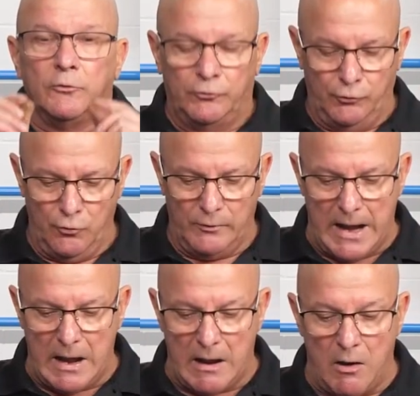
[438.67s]
you
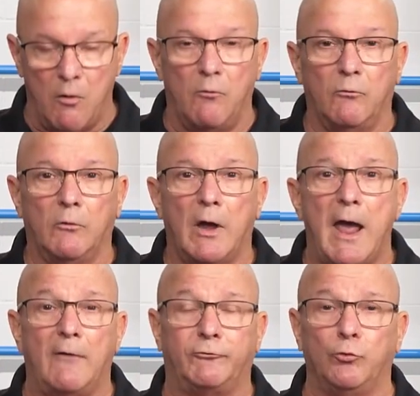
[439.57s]
now
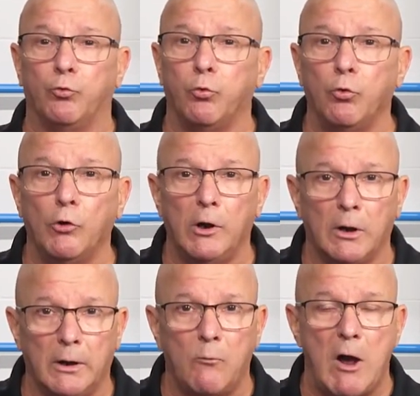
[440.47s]
have to
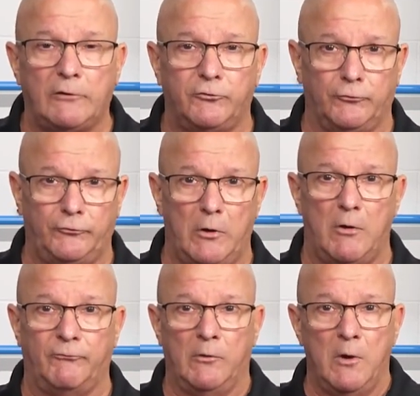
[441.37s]
really watch
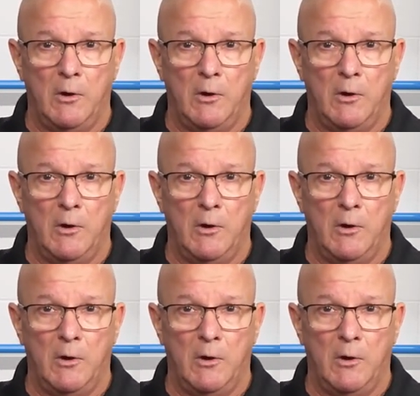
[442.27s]
yourself,